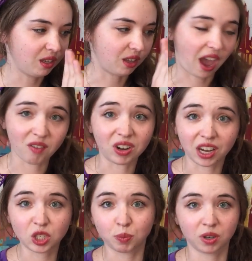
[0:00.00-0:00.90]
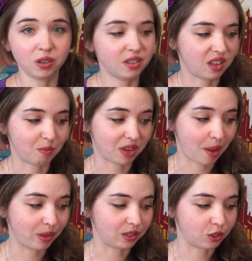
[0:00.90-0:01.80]
have a nice purse and then be
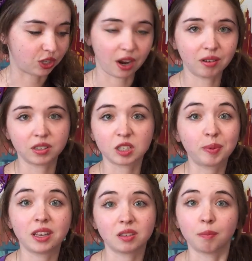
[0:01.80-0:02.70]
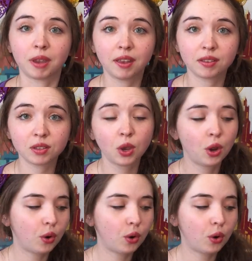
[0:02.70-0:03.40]
able to share and display some pins,